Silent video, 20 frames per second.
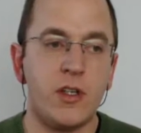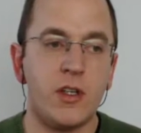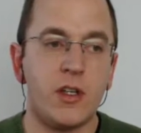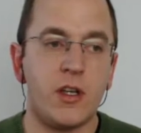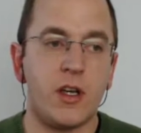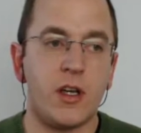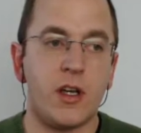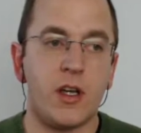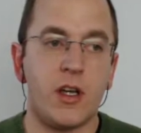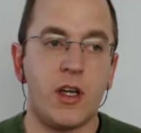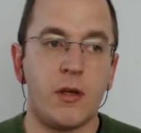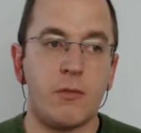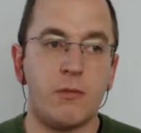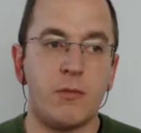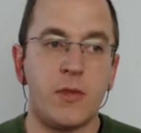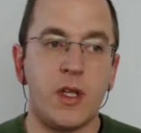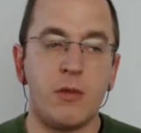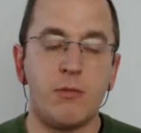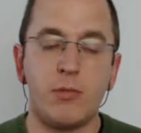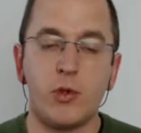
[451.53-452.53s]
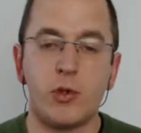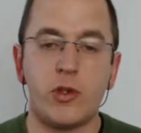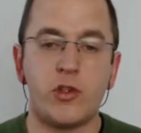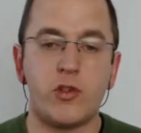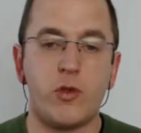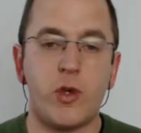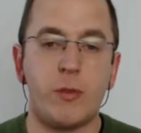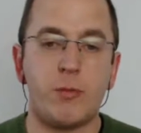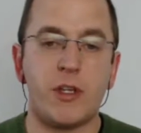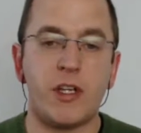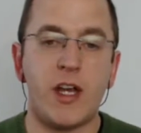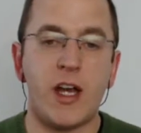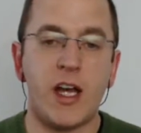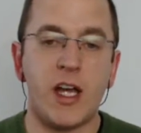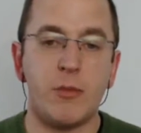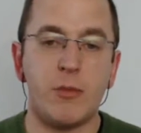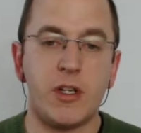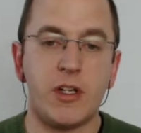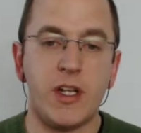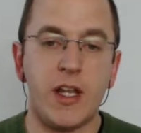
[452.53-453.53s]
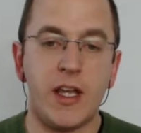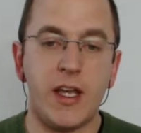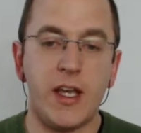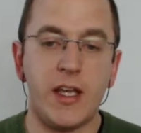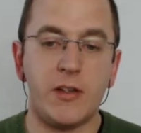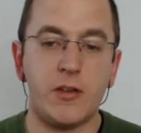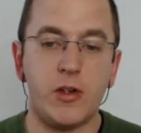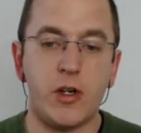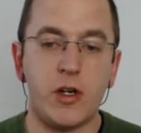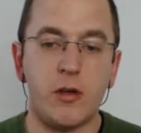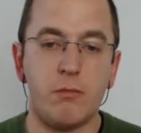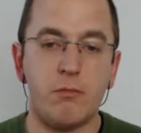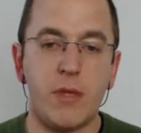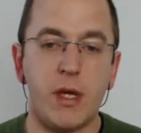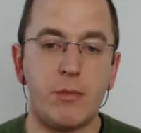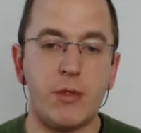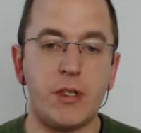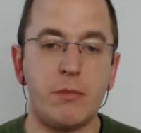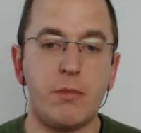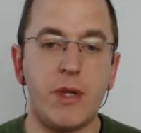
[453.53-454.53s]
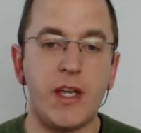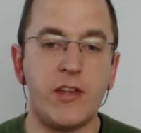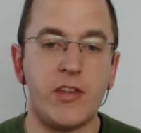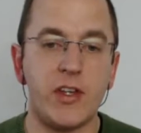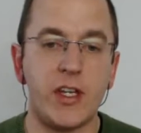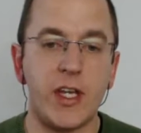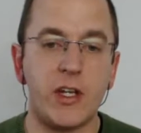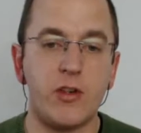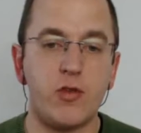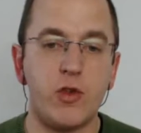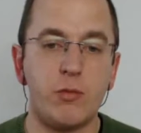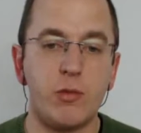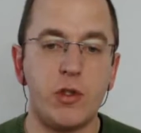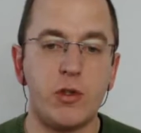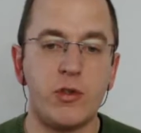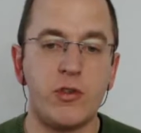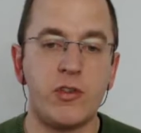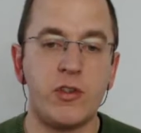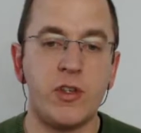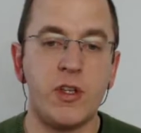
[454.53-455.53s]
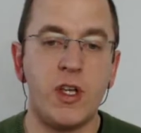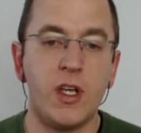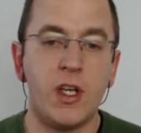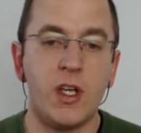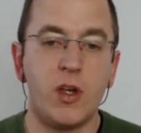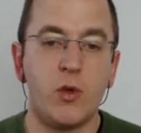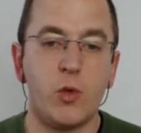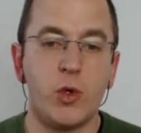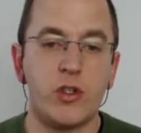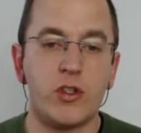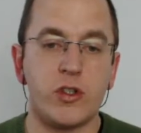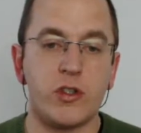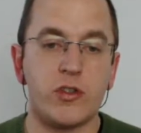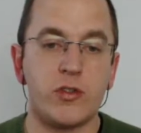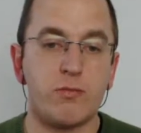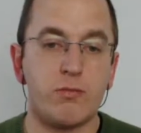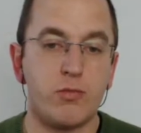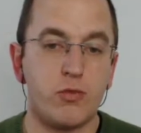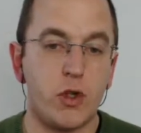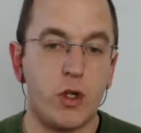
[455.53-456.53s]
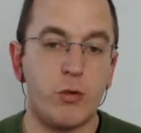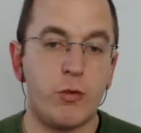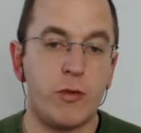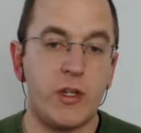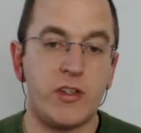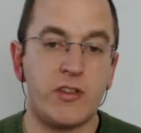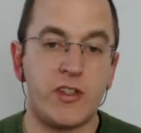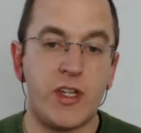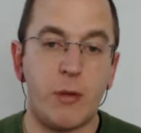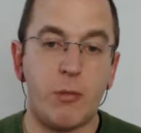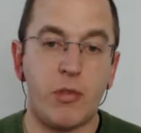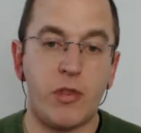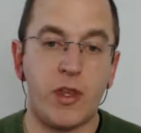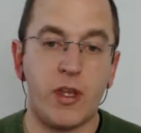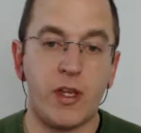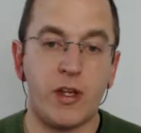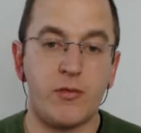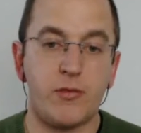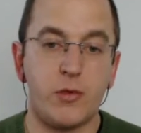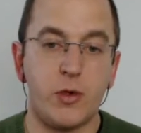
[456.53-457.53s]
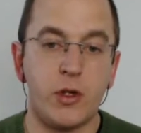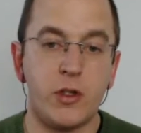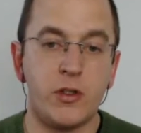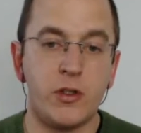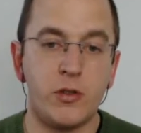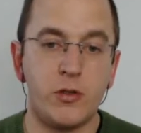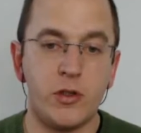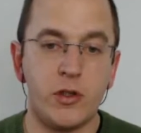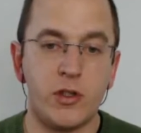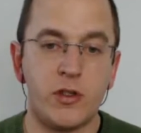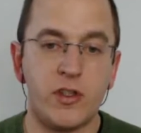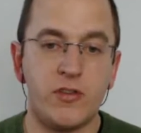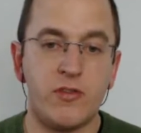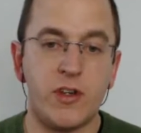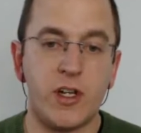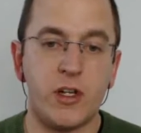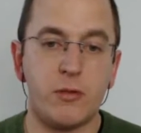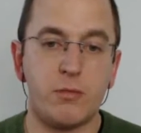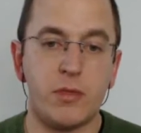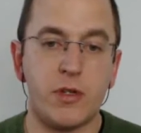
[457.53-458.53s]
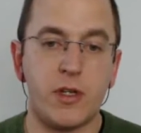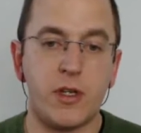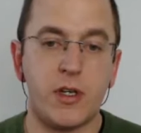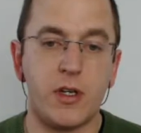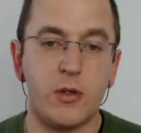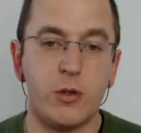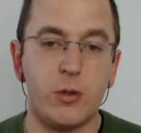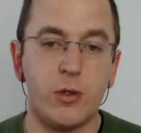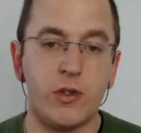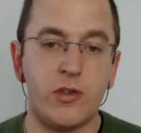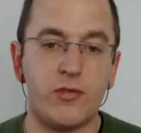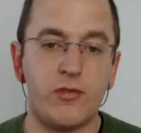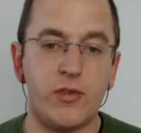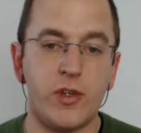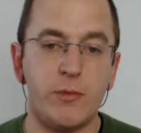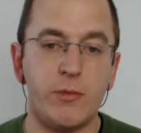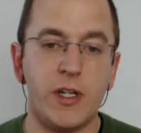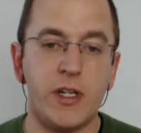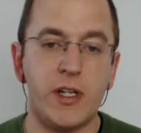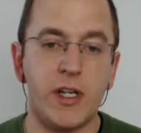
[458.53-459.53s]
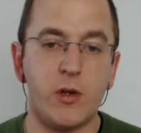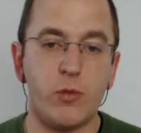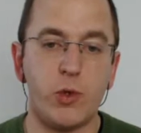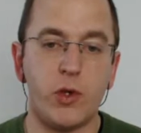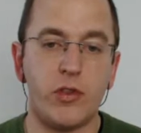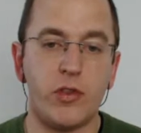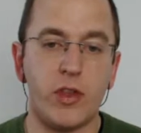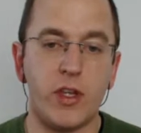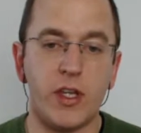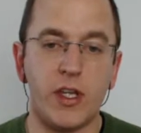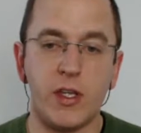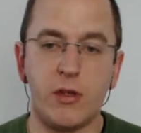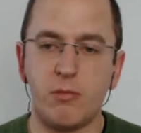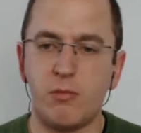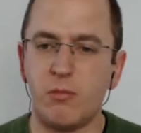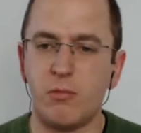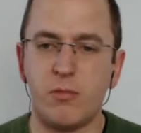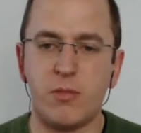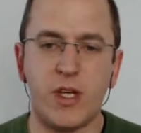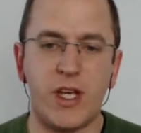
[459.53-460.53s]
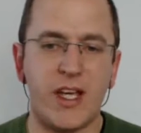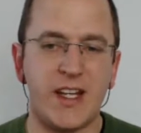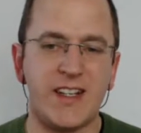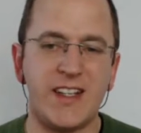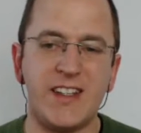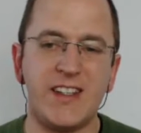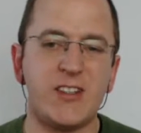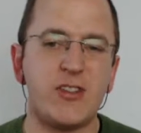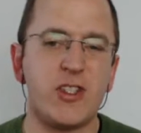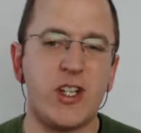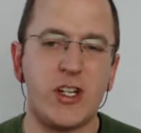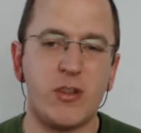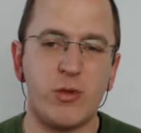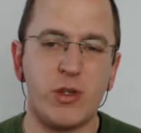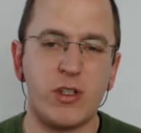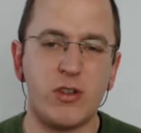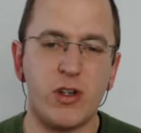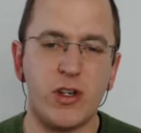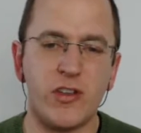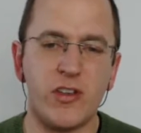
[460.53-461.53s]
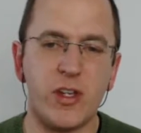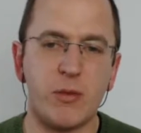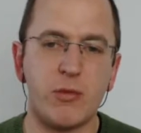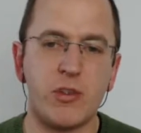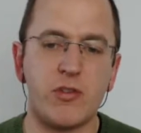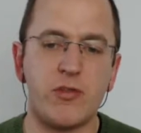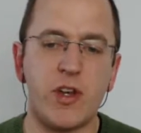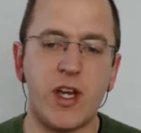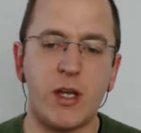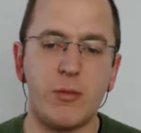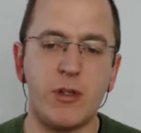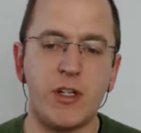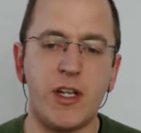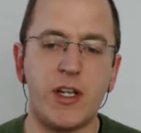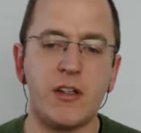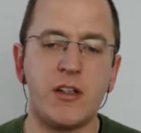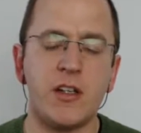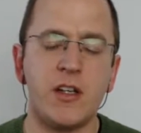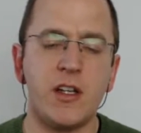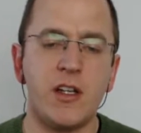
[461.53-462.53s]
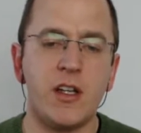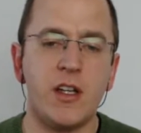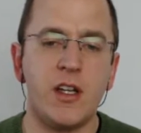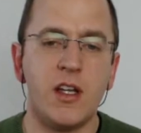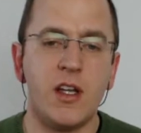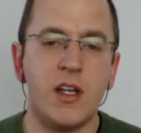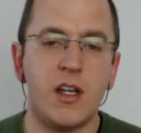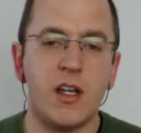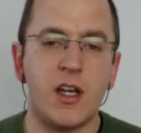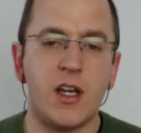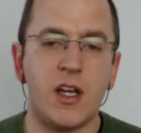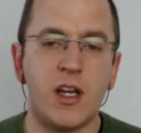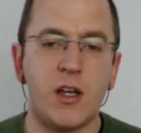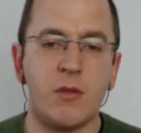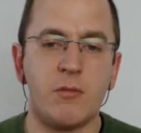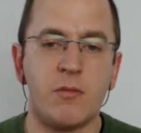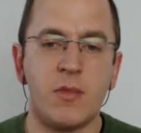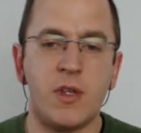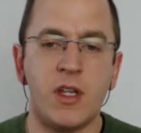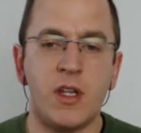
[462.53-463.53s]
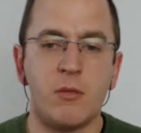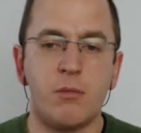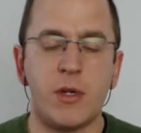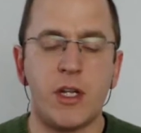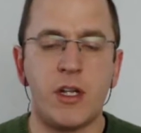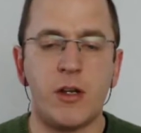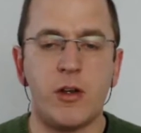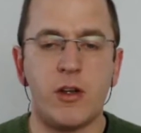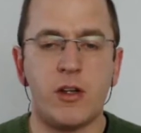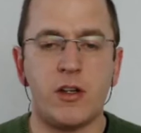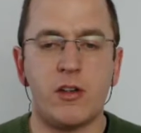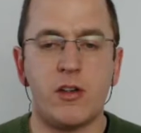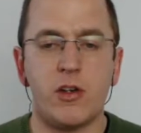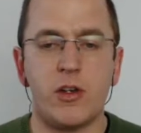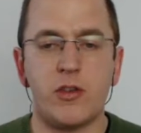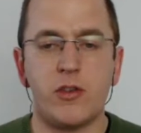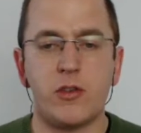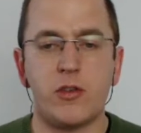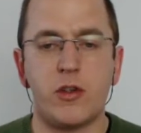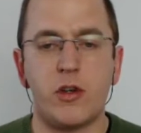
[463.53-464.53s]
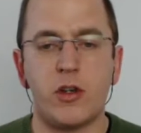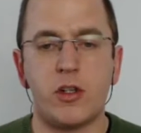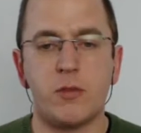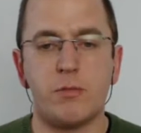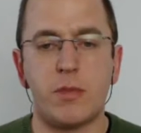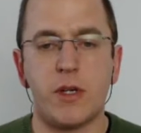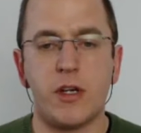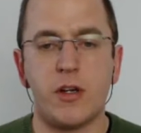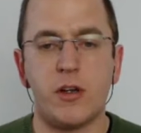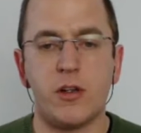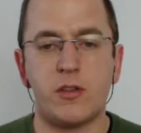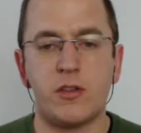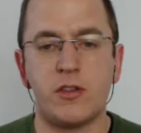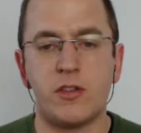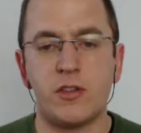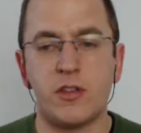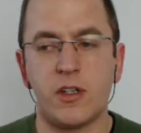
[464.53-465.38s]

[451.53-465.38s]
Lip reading: bootstrapping Hibernate or mapping basic attributes, which is probably something for a junior developer who is familiar with the at least general concepts of Hibernate. But I also talk about